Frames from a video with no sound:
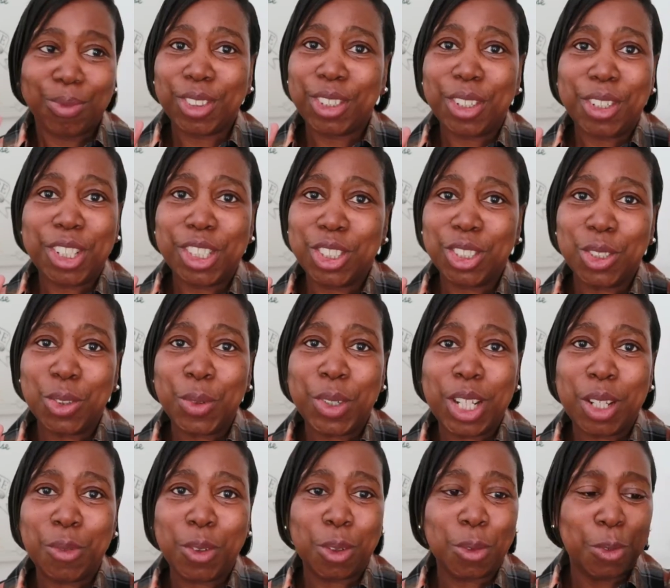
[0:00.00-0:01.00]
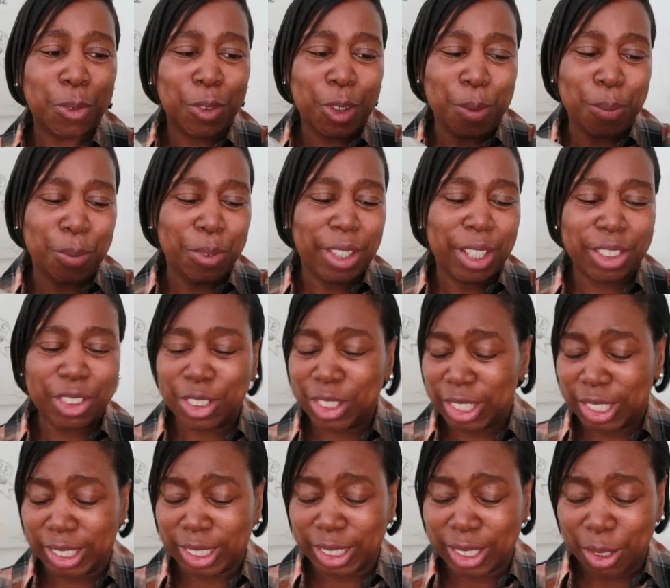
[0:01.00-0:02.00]
you don't need to do anything with them. They're
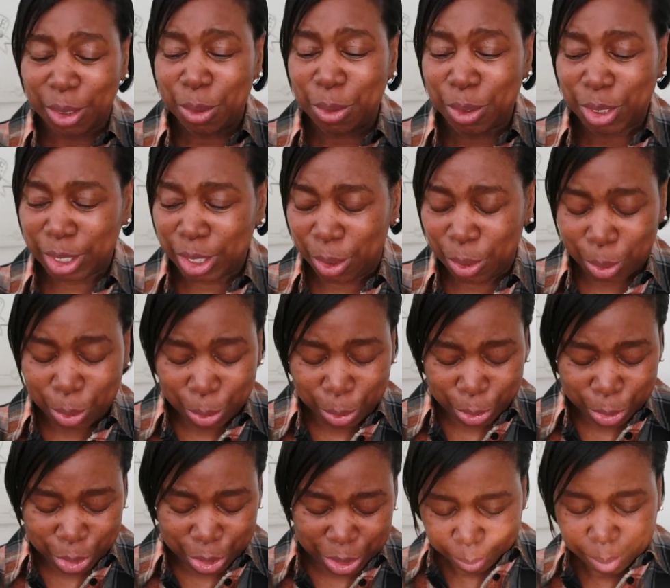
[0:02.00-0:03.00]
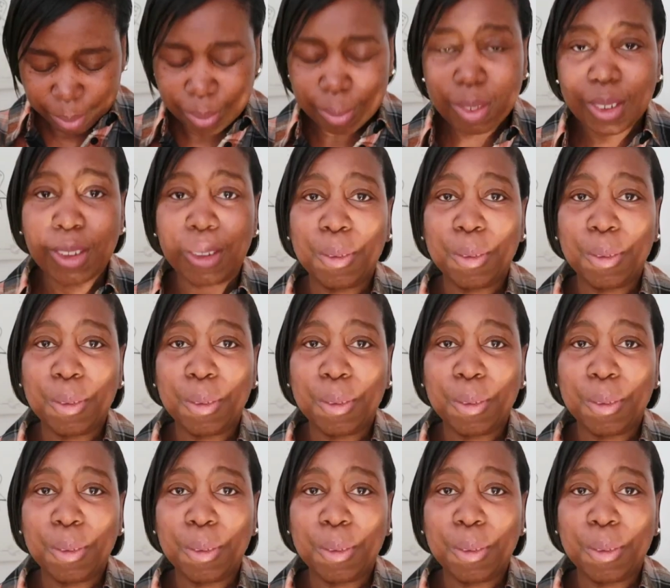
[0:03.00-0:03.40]
just so, so gorgeous.